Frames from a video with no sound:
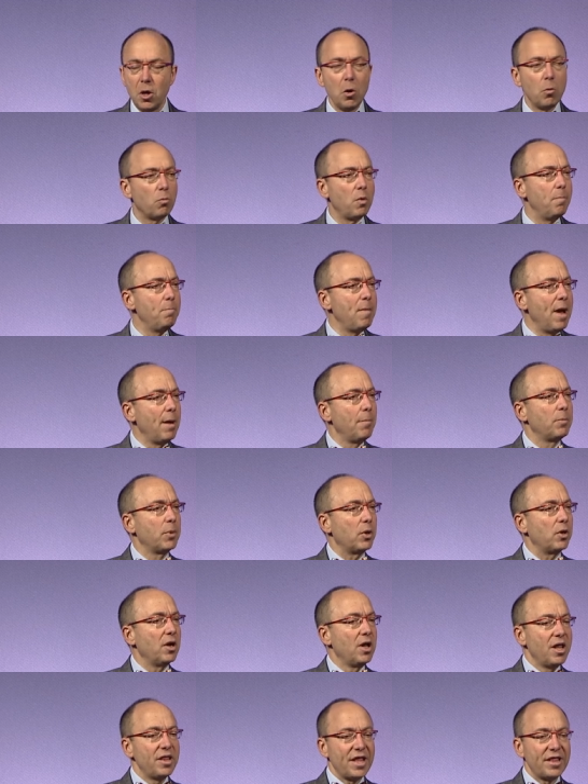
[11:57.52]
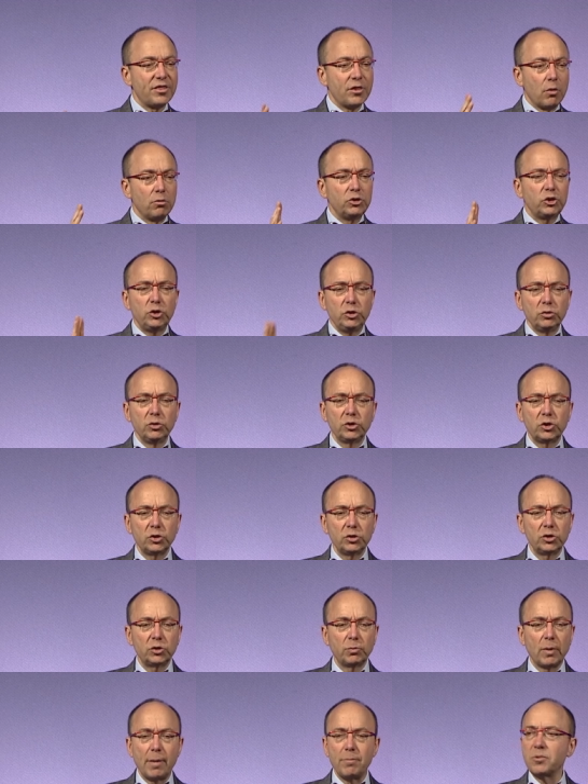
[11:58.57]
Remember that those
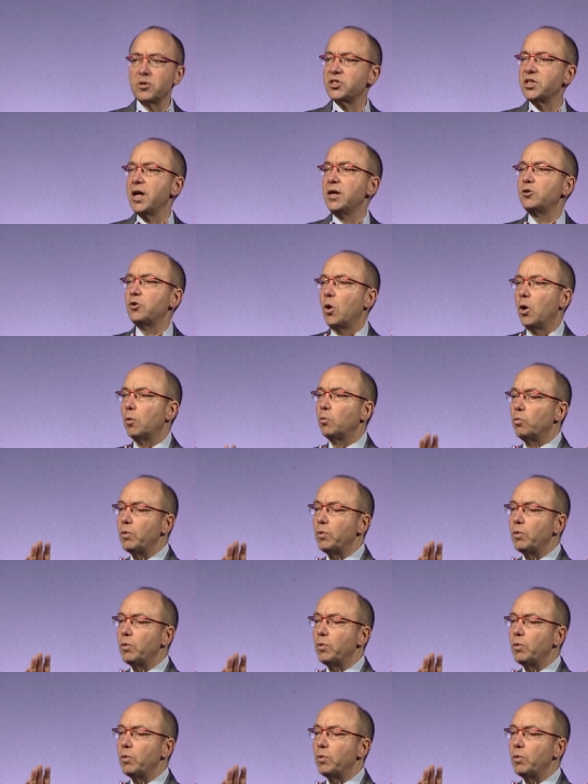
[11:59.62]
users represent all